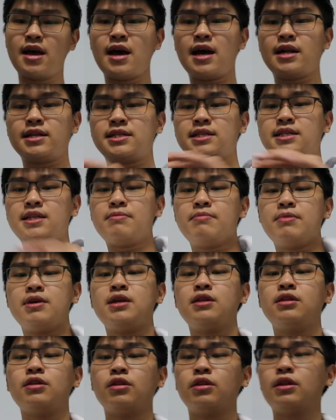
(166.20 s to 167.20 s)
and slip
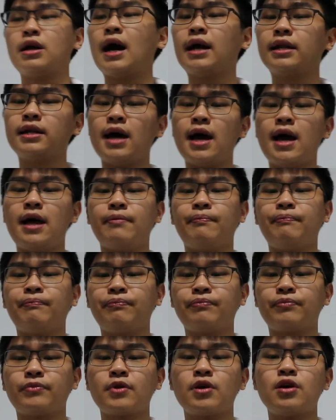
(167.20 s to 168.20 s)
in the other hand.
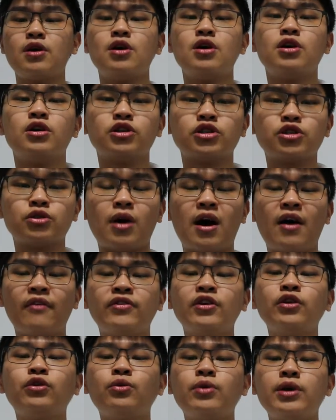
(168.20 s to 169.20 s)
So
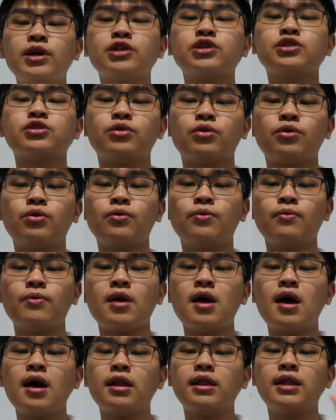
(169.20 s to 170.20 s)
after doing so,
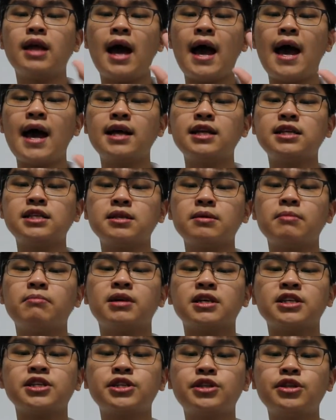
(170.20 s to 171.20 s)
the hands
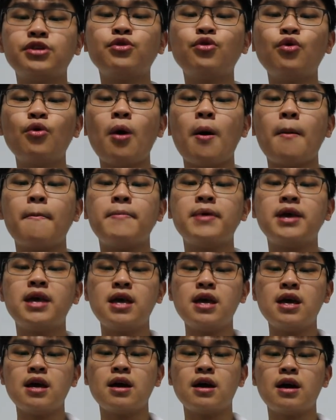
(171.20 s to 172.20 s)
must still
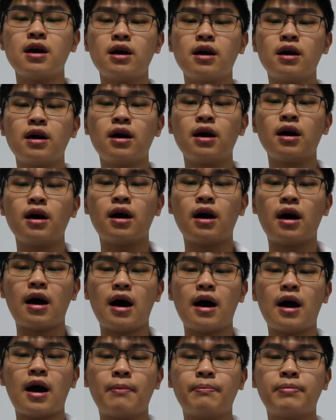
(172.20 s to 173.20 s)
be
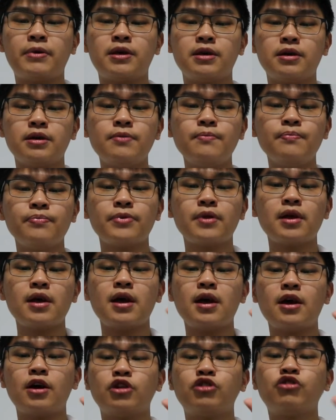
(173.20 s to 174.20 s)
up here,
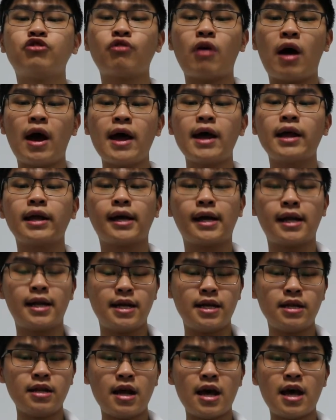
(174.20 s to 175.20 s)
dry and
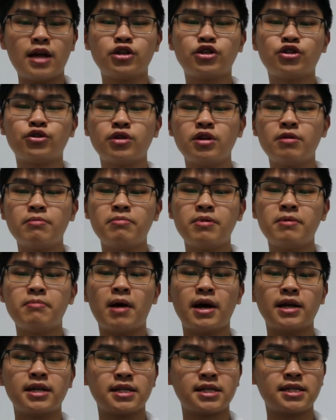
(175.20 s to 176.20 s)
clean, and shouldn't be
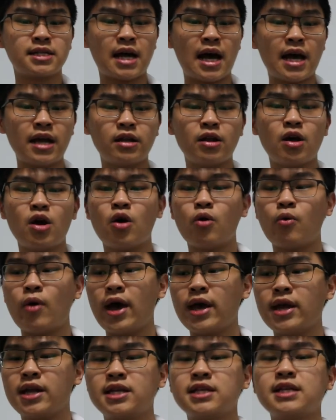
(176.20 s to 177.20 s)
by the side where
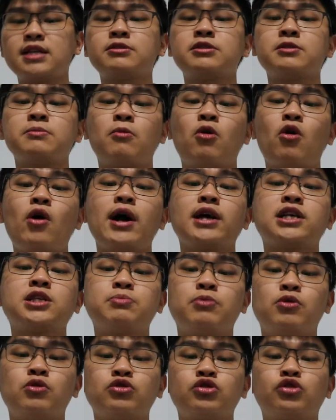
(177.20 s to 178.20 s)
it is more
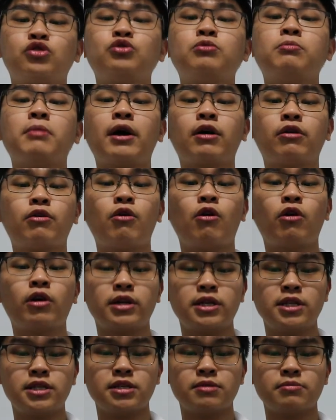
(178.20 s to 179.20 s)
exposed to
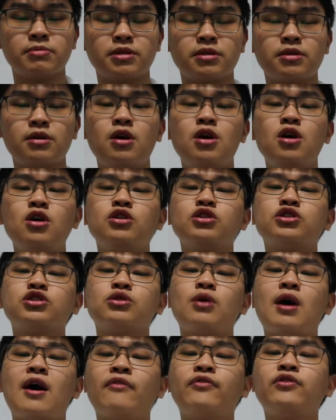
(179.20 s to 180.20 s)
microorganisms.
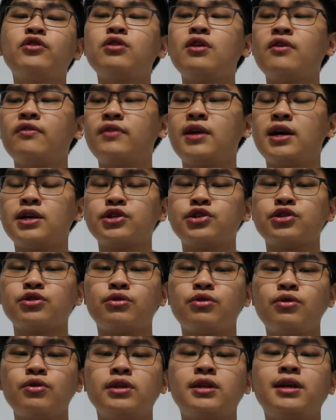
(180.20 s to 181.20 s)
So after you have done
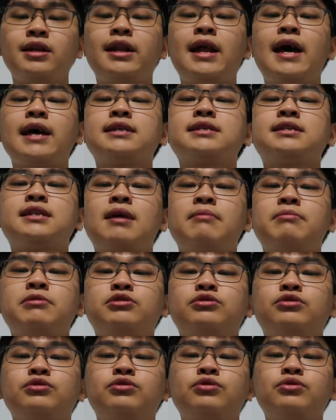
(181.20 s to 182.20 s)
so, the next step
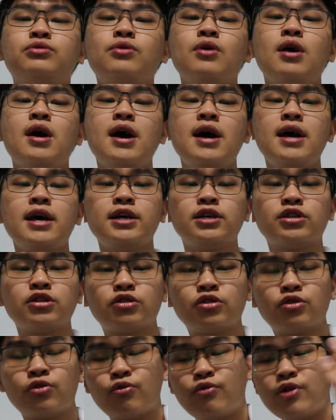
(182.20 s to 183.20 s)
is
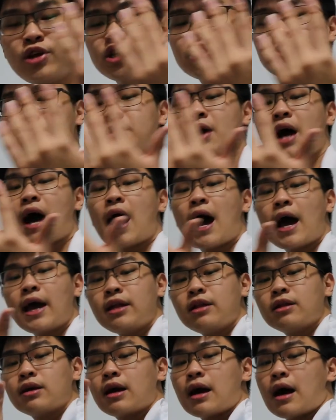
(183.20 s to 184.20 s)
to reach
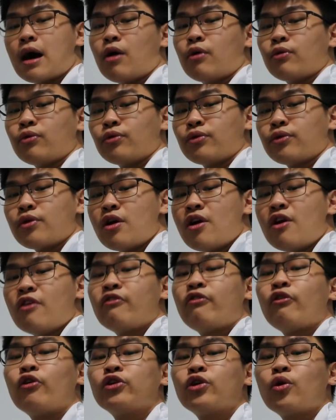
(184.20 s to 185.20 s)
behind the gown
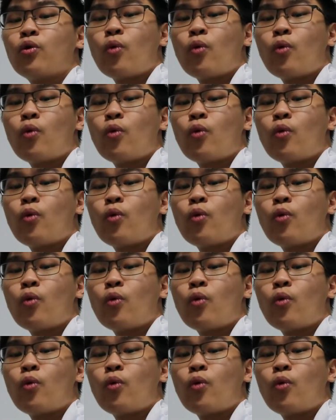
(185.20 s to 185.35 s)
for the